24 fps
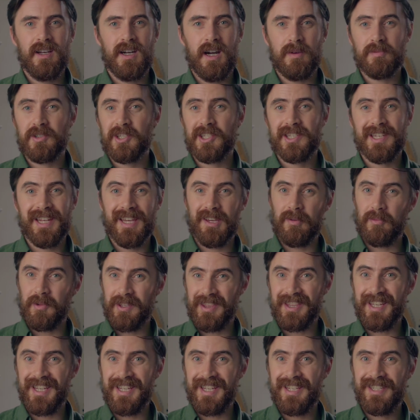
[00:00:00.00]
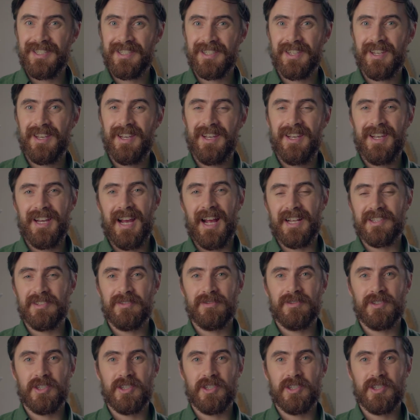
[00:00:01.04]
I'm just sticking with these, and